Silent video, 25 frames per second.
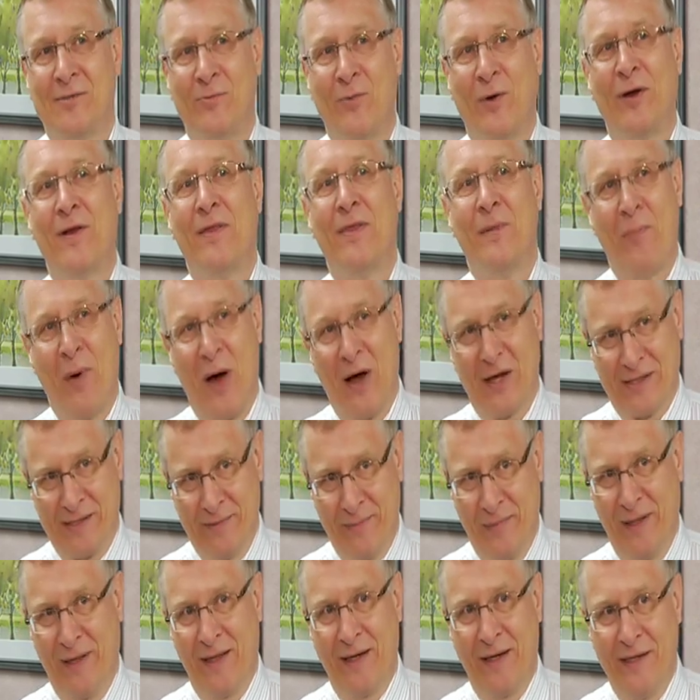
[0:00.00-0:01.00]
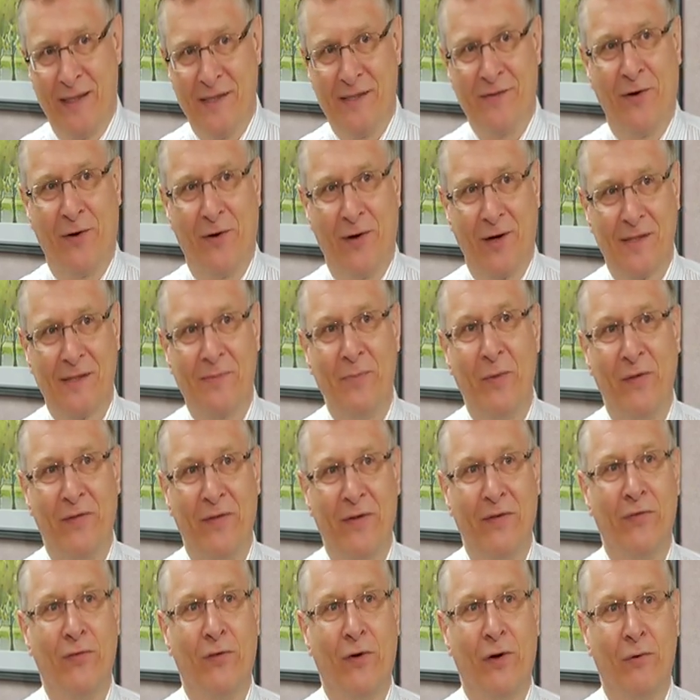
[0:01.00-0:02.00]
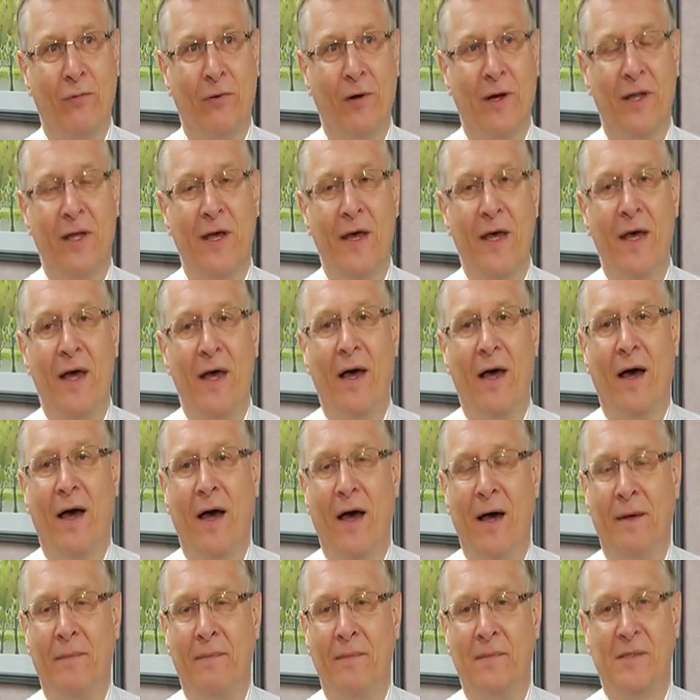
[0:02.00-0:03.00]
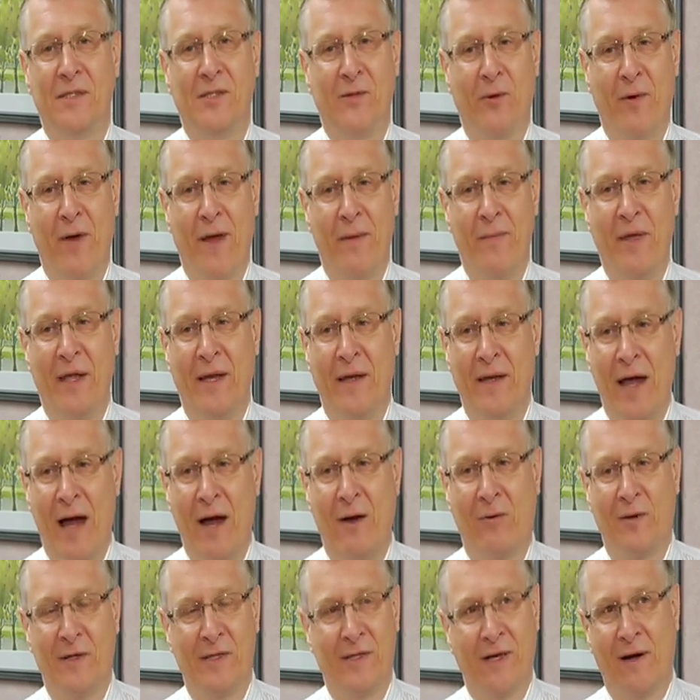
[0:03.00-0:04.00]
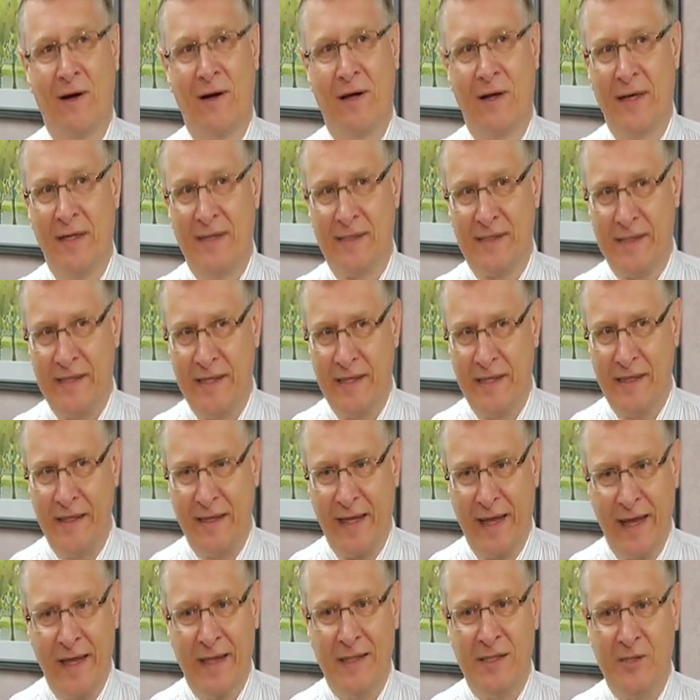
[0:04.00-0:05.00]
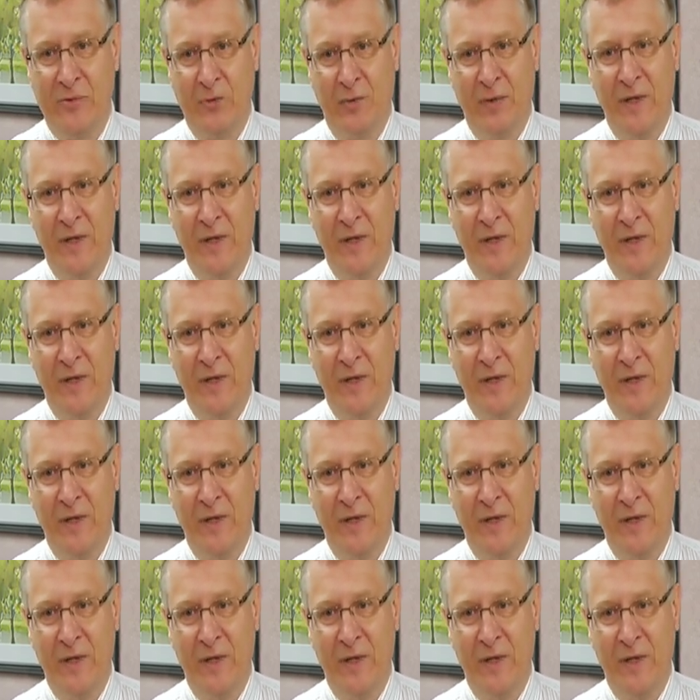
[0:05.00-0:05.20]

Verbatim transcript: is what are the possibilities for us moving forward? Um, so, I mean, now we're starting to see kids